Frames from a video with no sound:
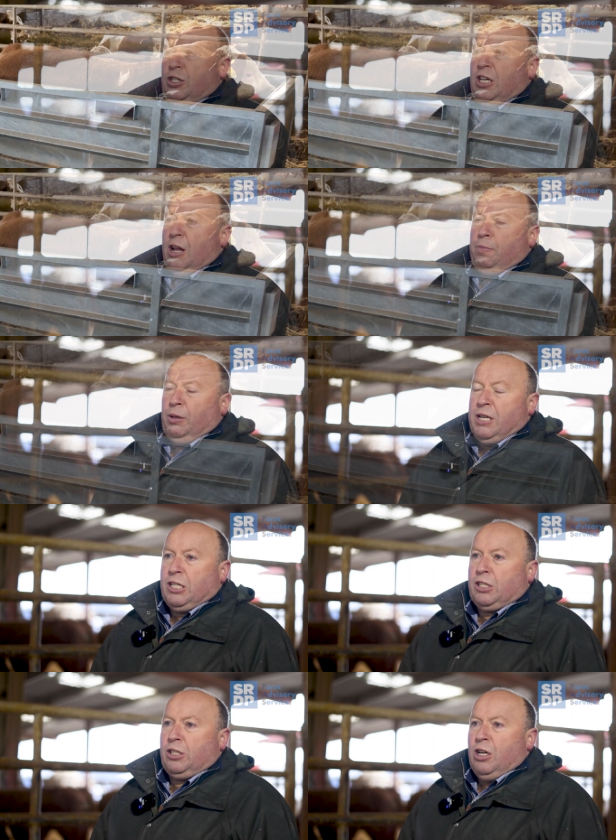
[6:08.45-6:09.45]
see a
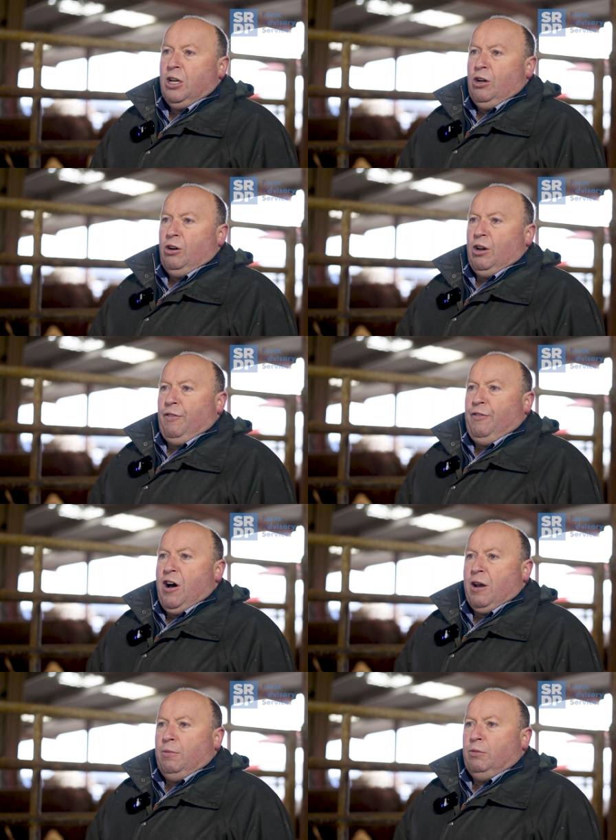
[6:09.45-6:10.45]
place on a
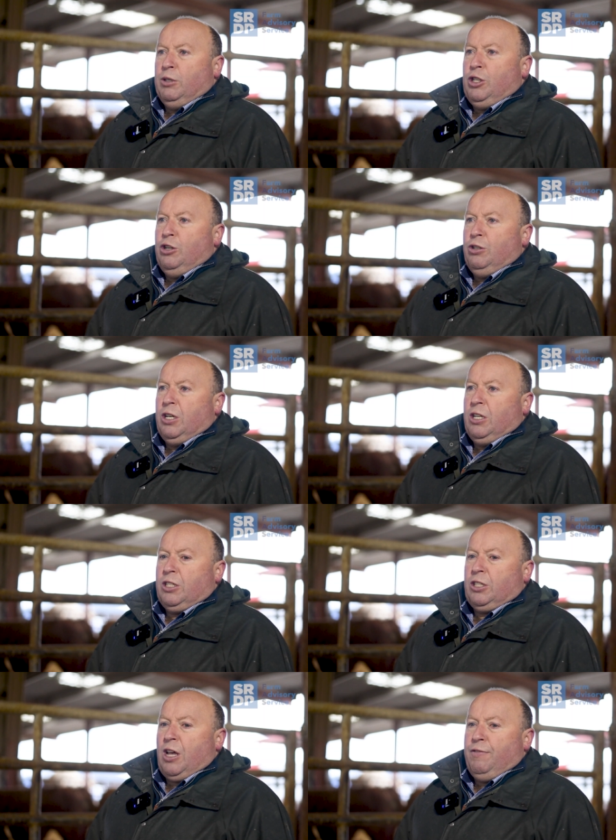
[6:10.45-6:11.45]
farm that was using
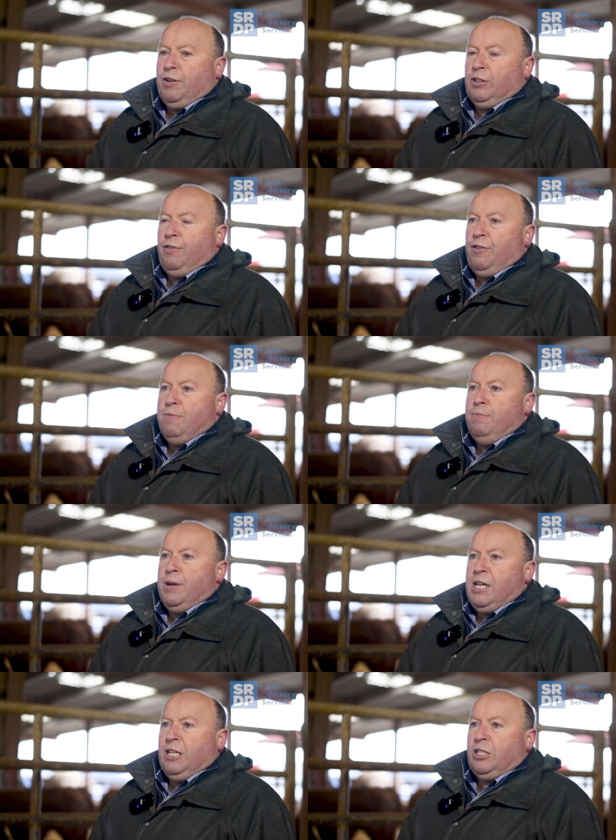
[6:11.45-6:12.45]
several different
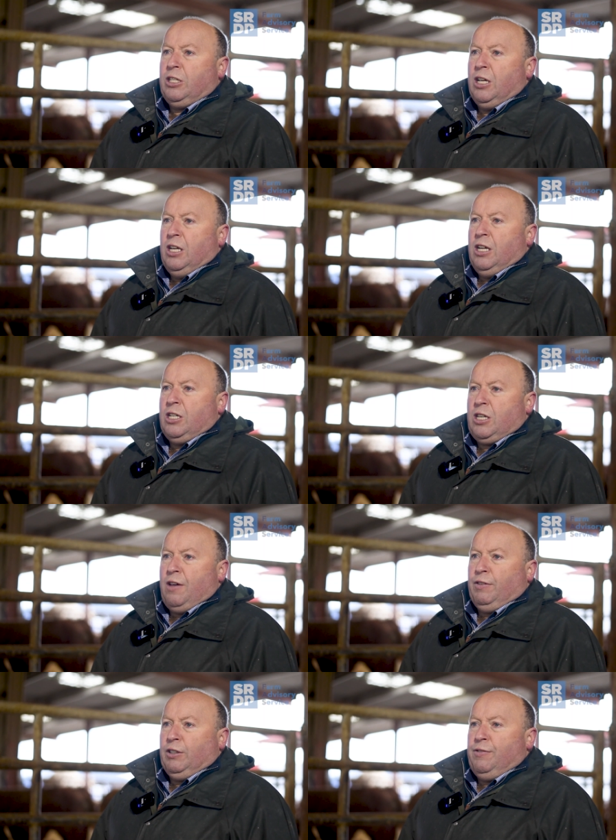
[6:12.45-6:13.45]
breeds and
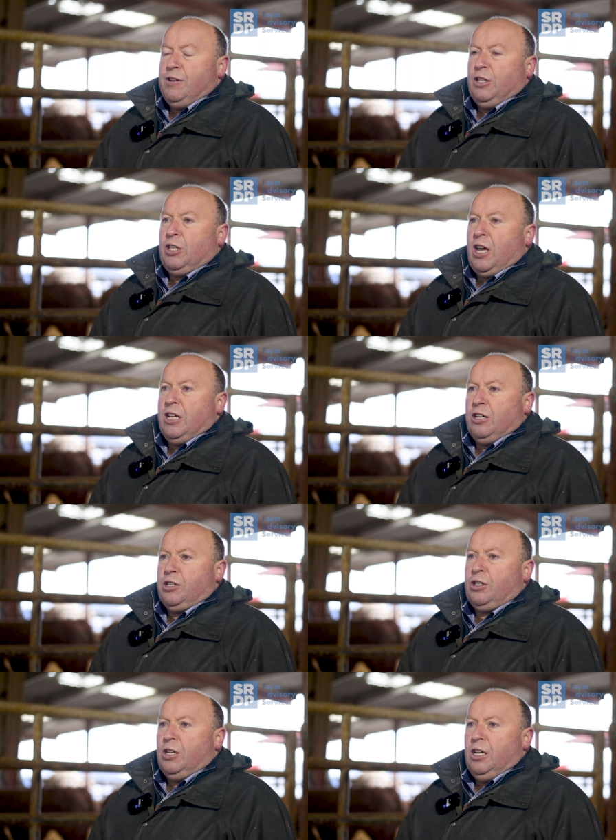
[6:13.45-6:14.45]
several different
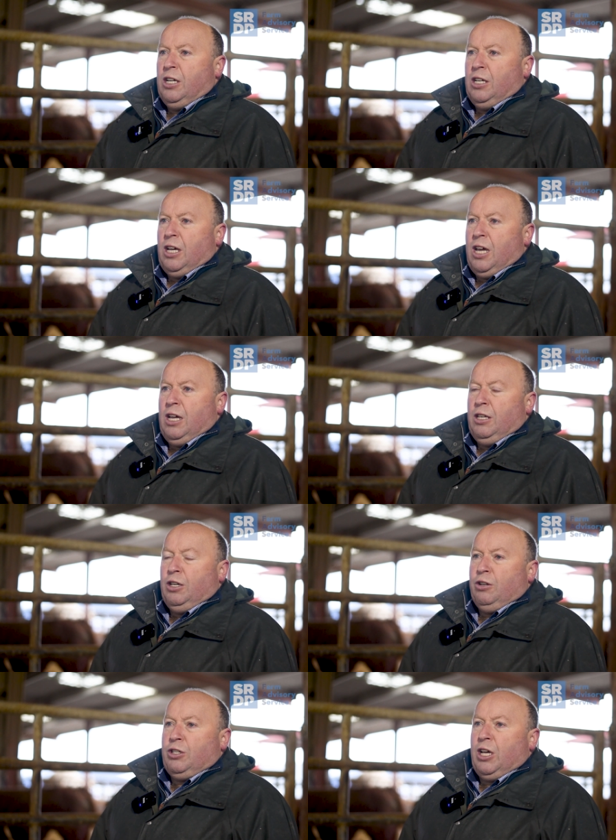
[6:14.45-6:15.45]
sires.
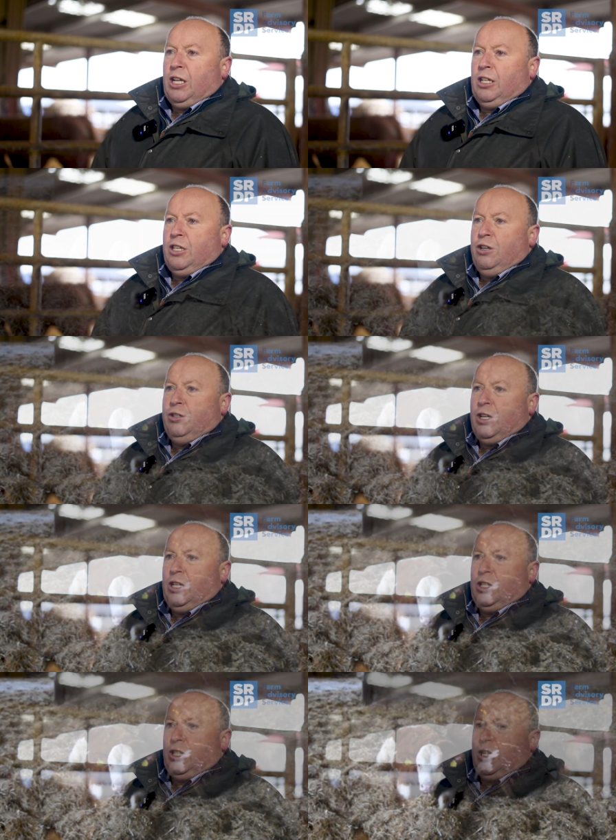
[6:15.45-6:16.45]
You could certainly use
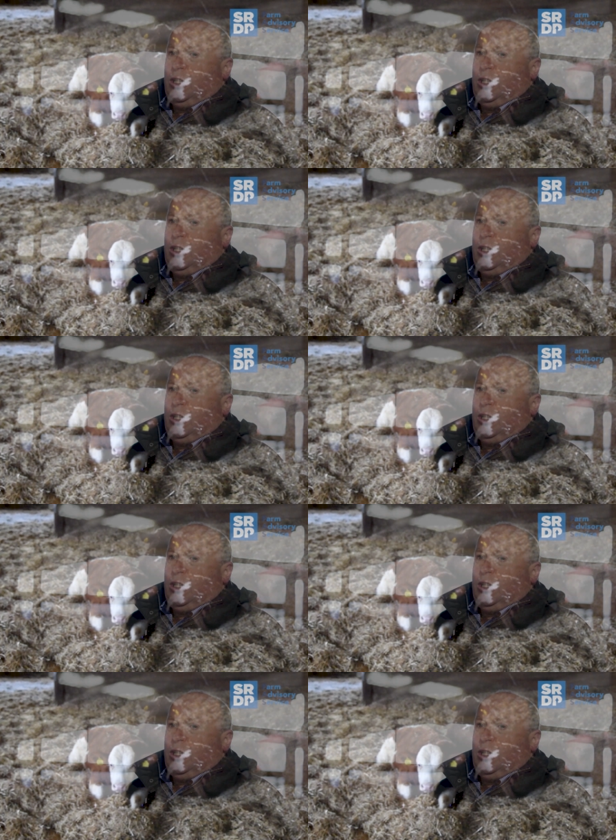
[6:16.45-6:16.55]
it just